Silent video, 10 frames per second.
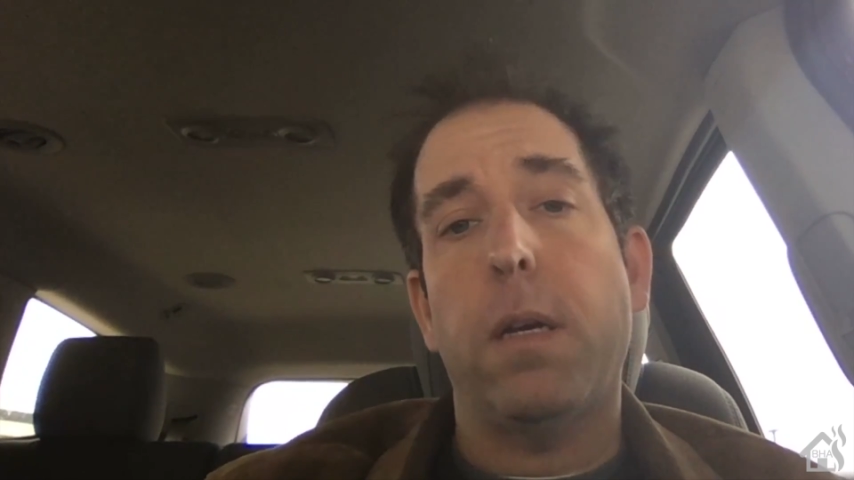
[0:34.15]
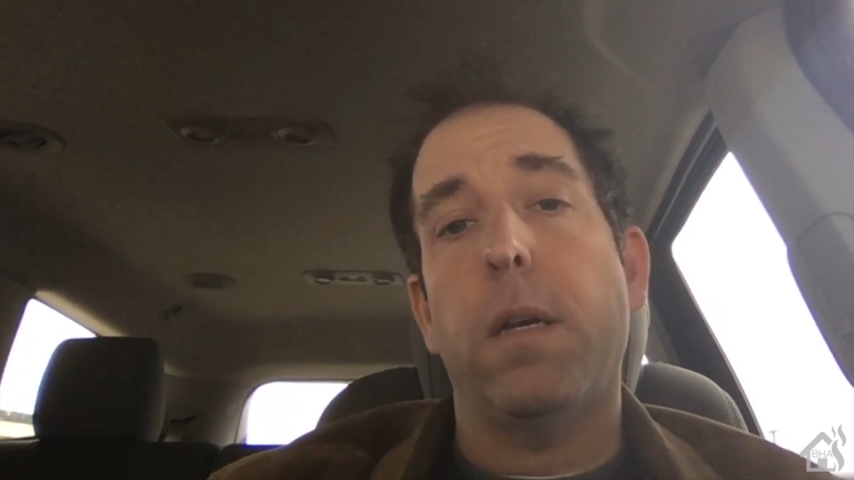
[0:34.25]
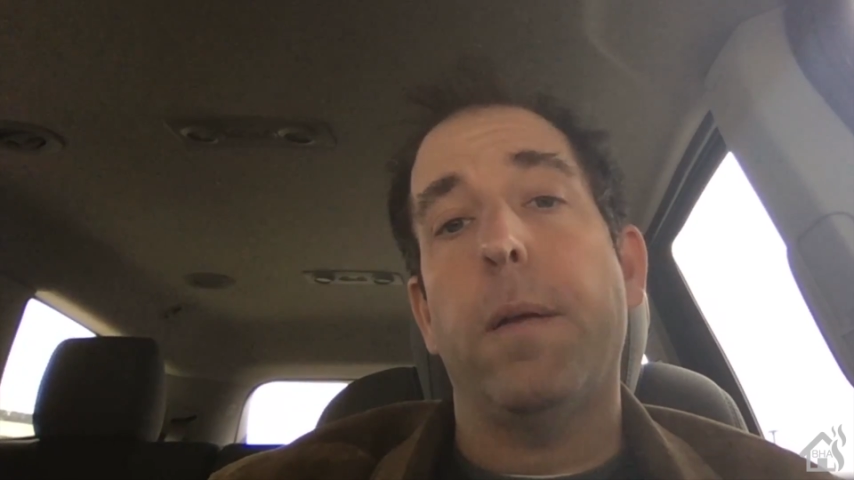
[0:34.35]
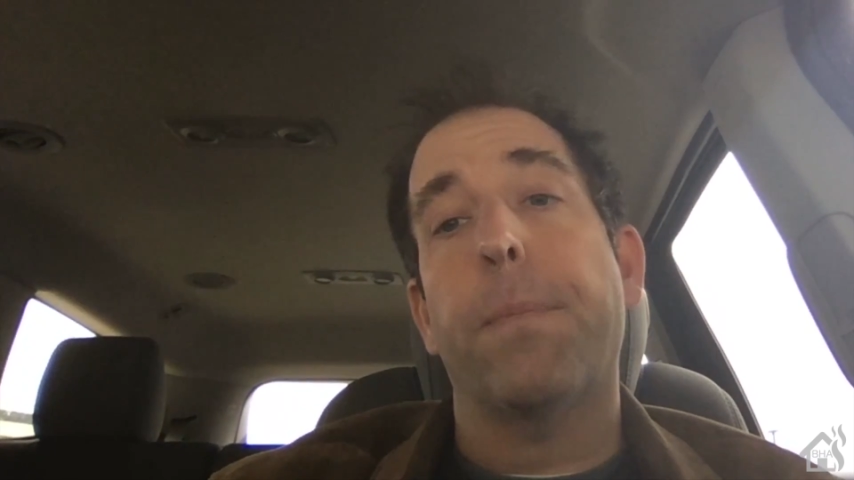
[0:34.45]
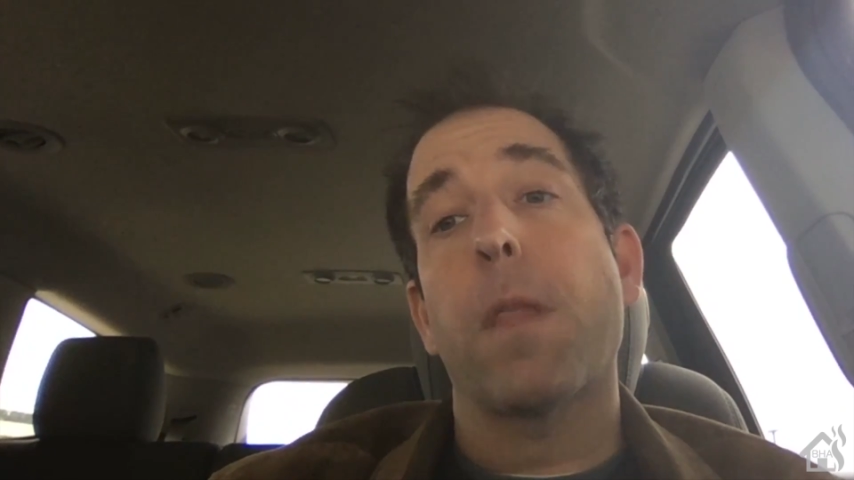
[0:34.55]

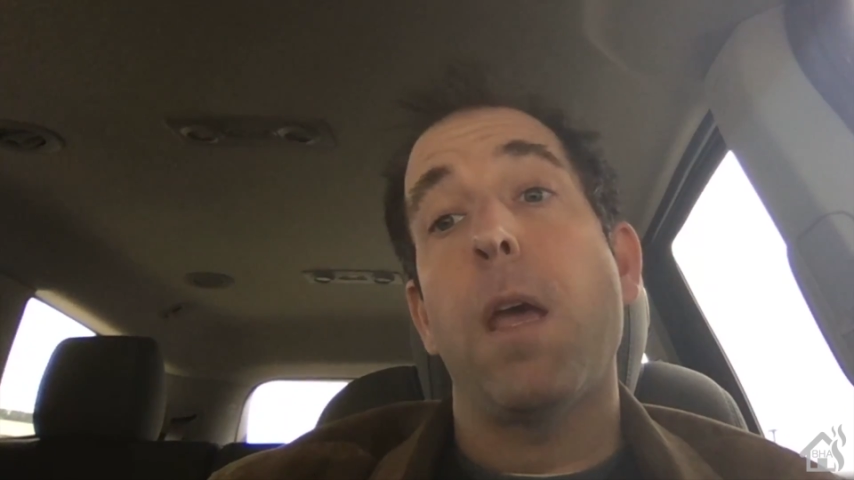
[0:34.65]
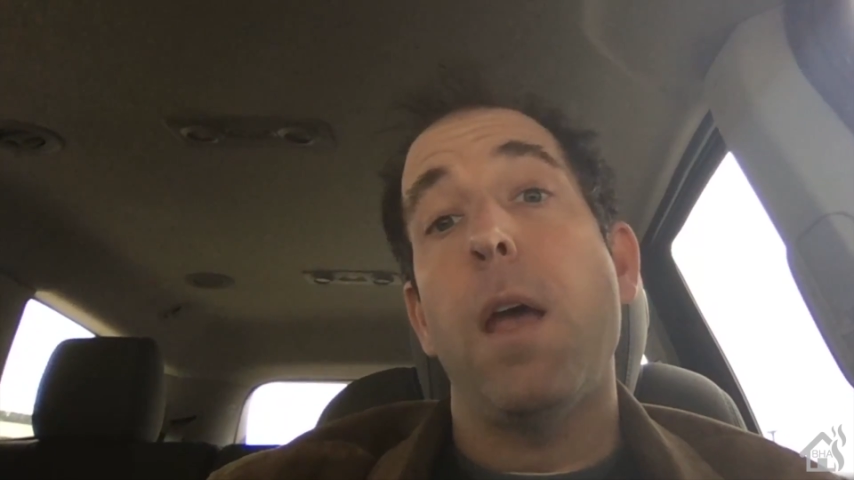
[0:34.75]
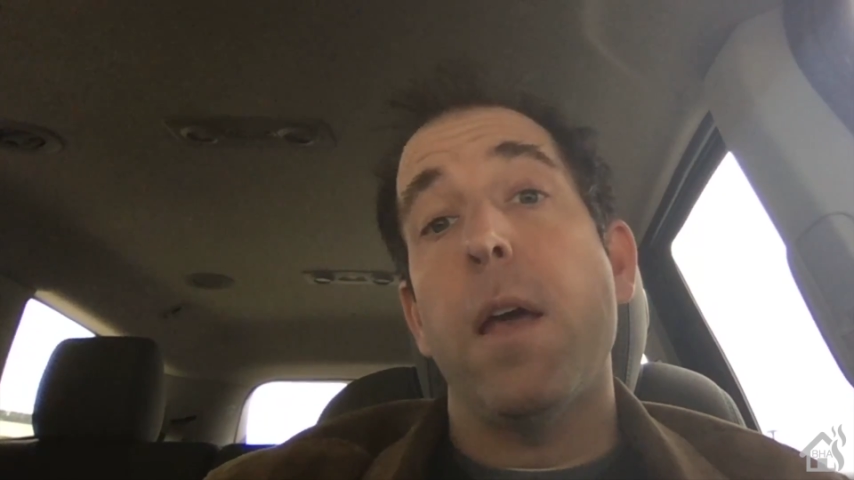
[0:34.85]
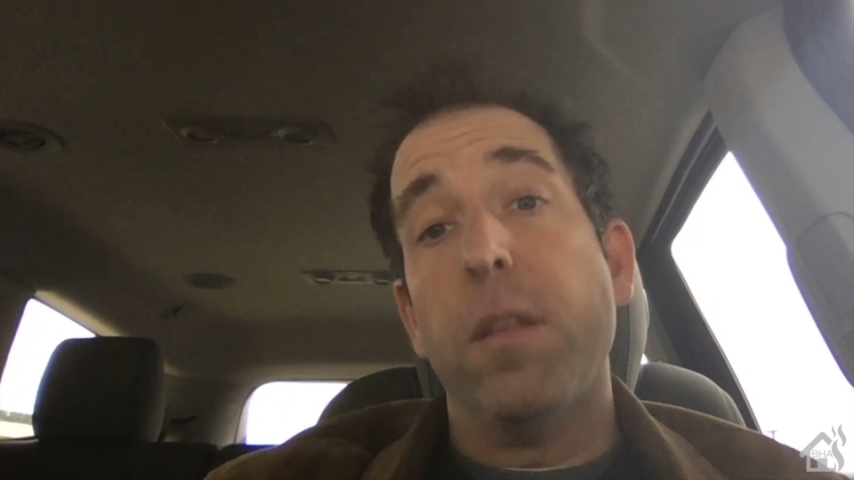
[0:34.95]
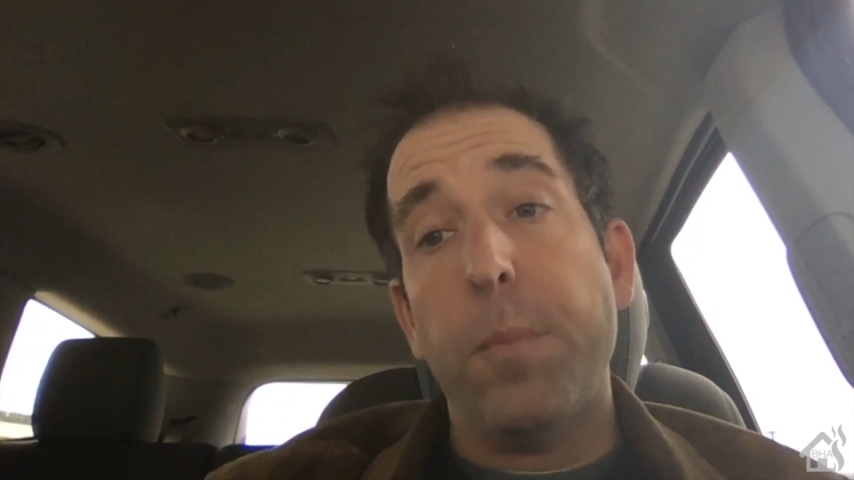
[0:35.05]
The
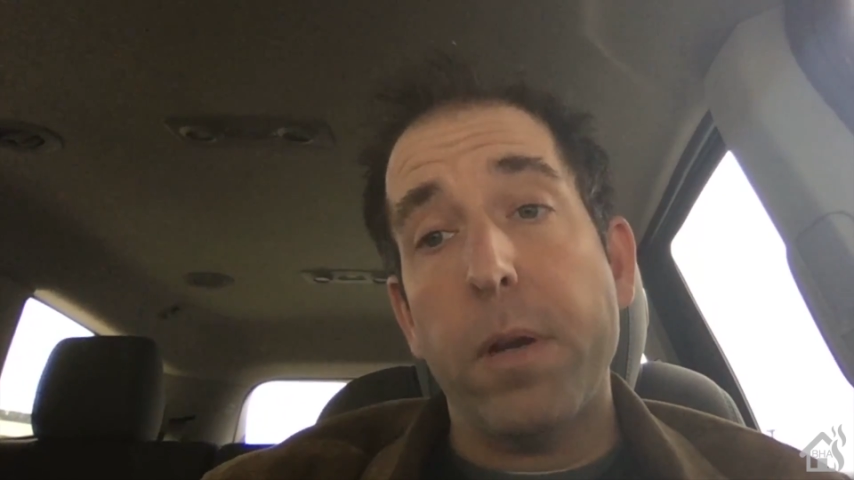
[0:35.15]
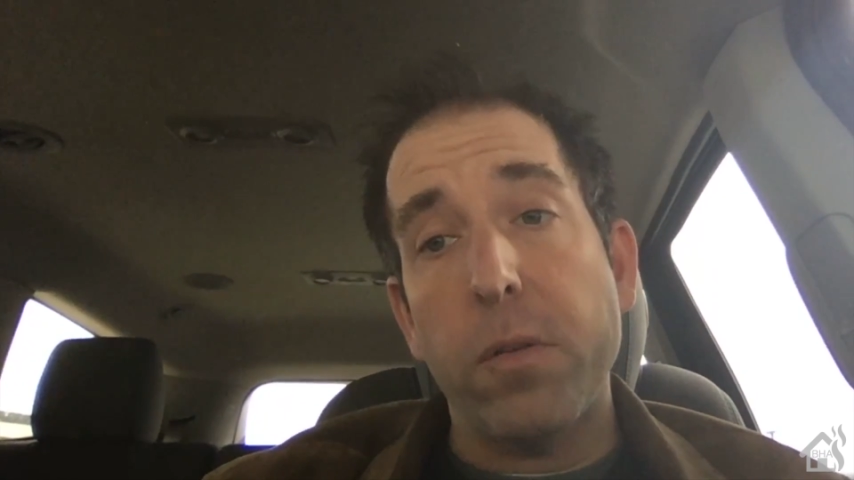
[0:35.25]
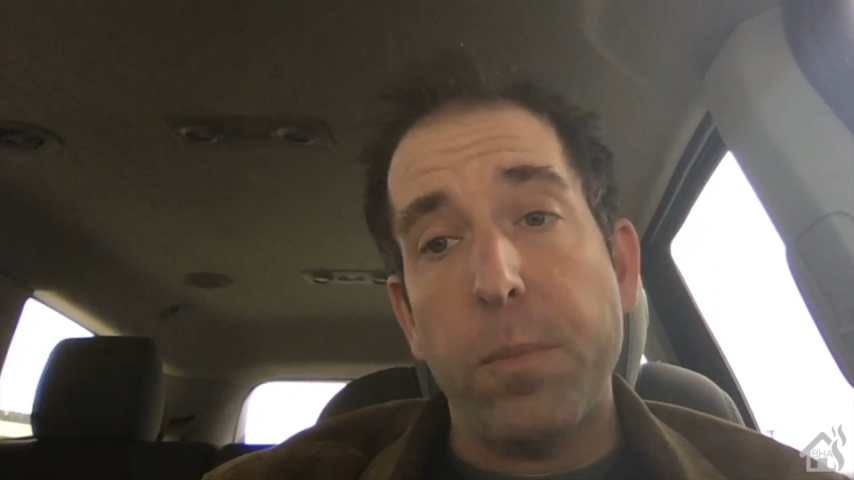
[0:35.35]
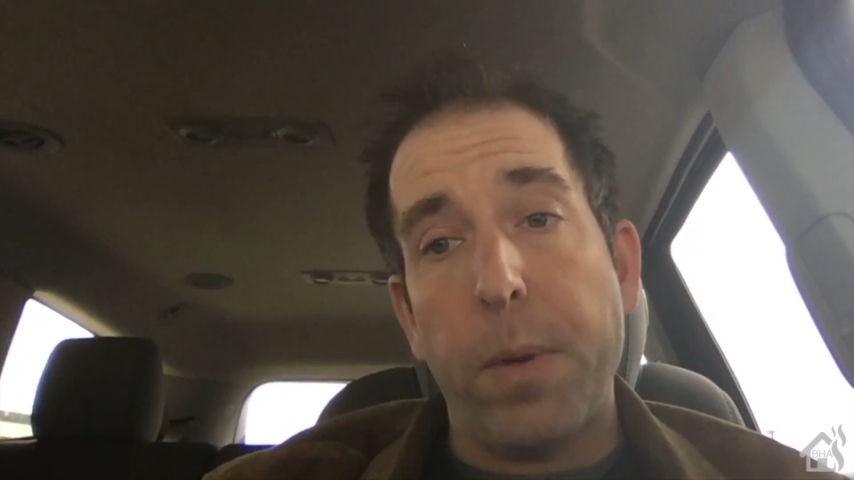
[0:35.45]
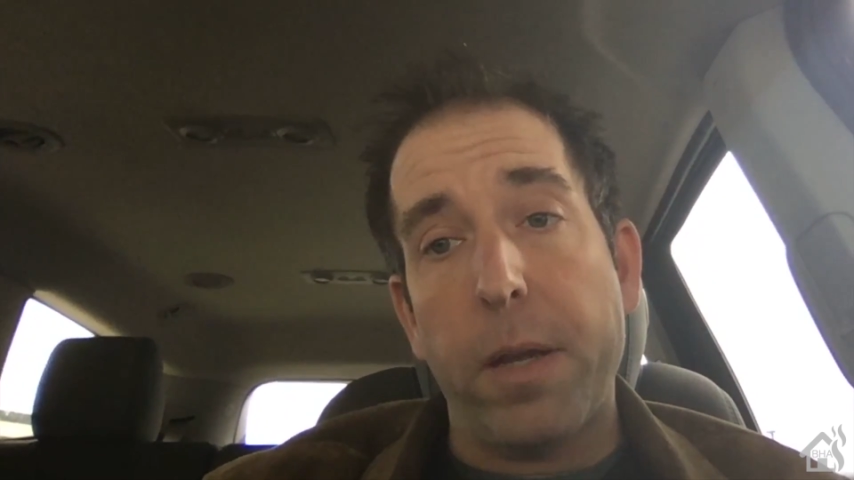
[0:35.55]

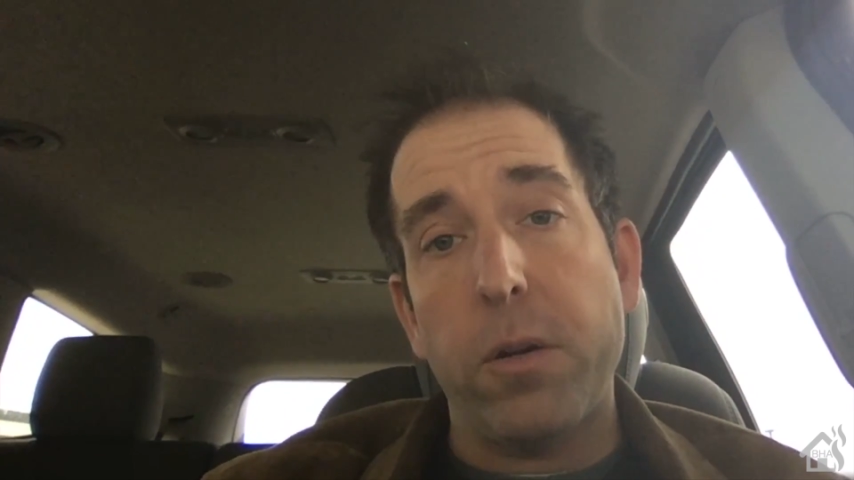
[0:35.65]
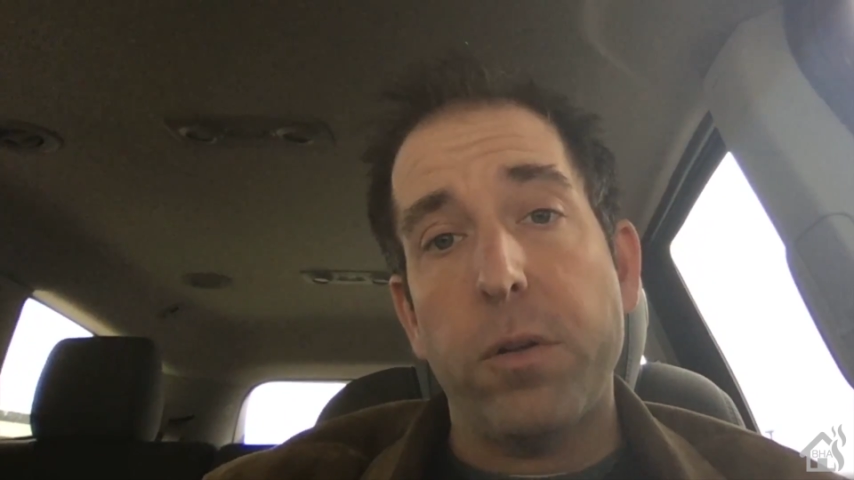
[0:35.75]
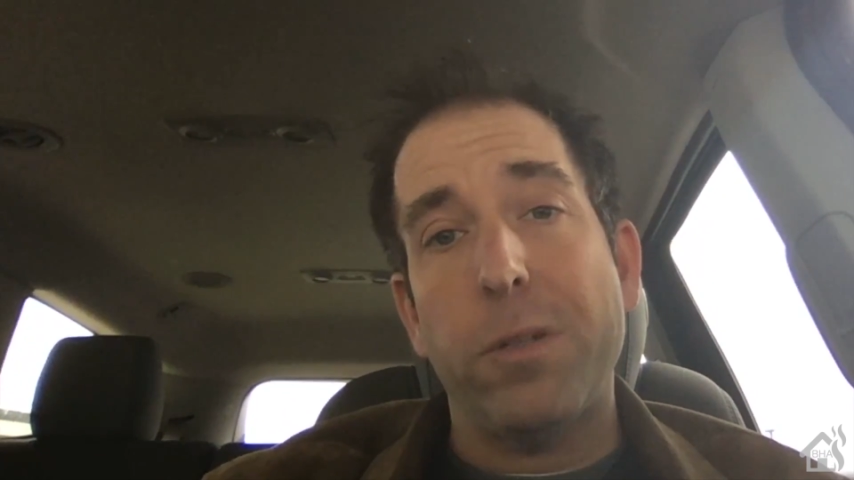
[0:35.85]
bigger the better.